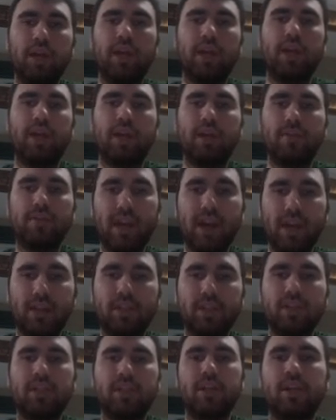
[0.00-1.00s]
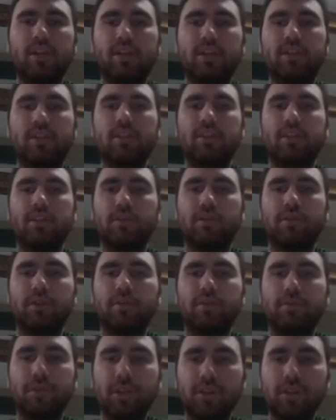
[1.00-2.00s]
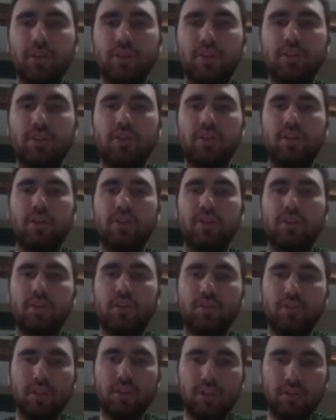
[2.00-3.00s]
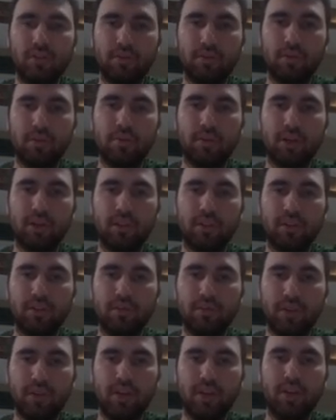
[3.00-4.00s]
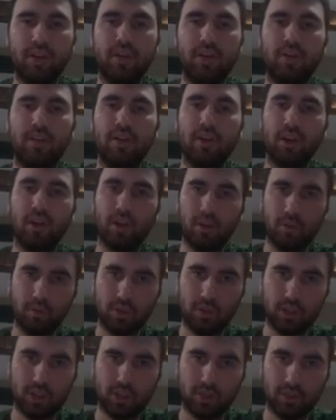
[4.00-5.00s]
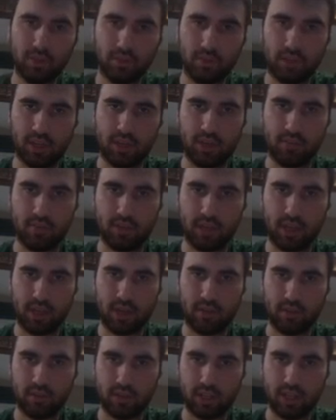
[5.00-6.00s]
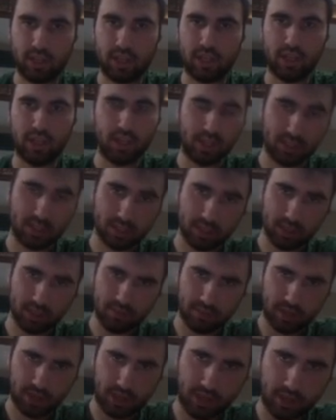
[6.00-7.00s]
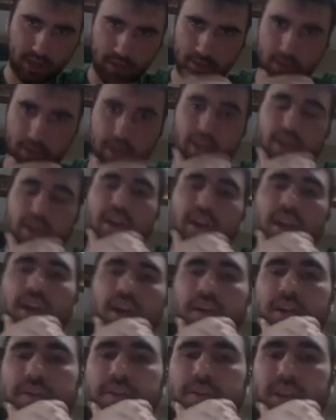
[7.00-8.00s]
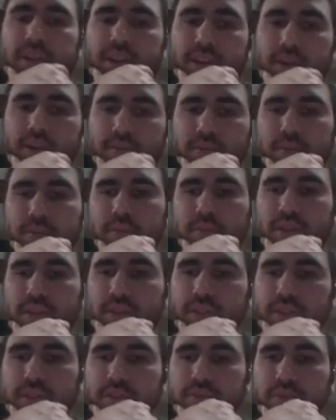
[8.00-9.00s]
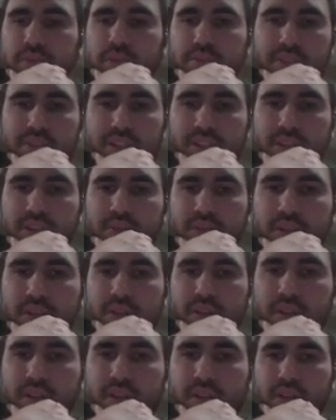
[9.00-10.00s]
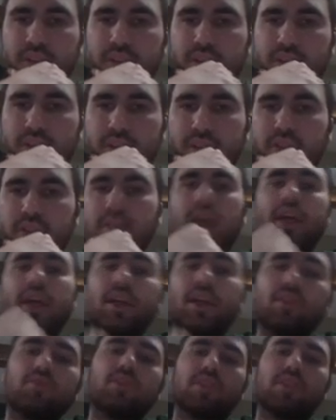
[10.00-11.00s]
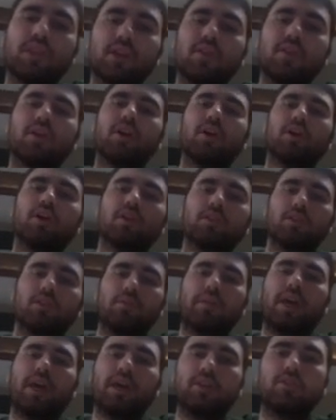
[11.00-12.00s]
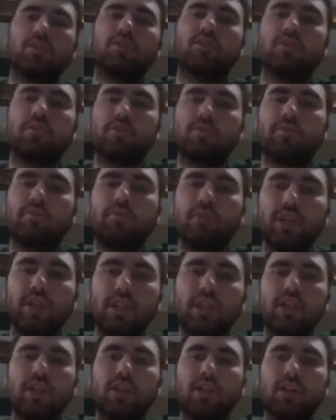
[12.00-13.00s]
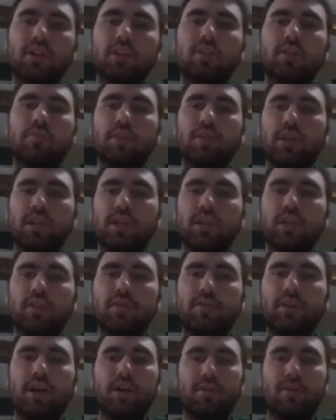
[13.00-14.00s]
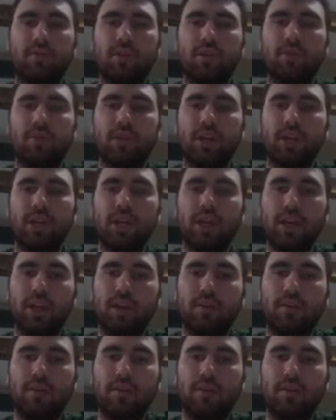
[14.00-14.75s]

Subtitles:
it, I've had to take on c3 first, so their d4 pawn's defended, which gives them time to counterattack against d5, and now I have an uncomfortable decision with the bishop. Okay, interesting. So black should just really look to play d5 whenever I can.